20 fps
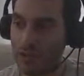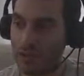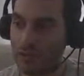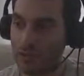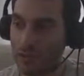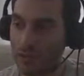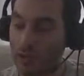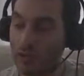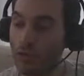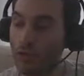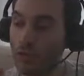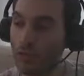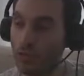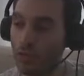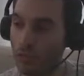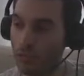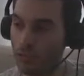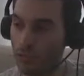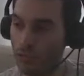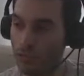So
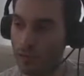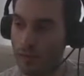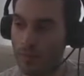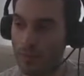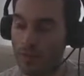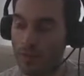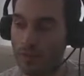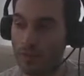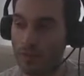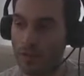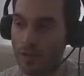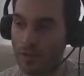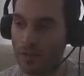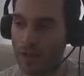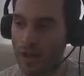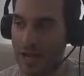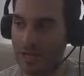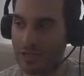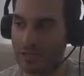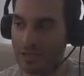kudos to the people that
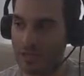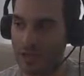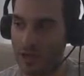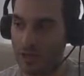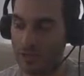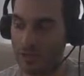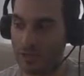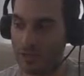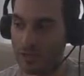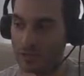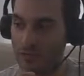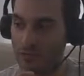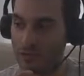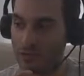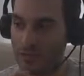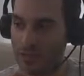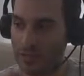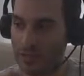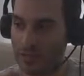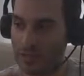are actually coming to the
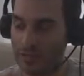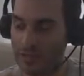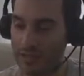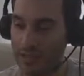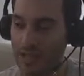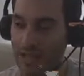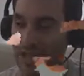streets.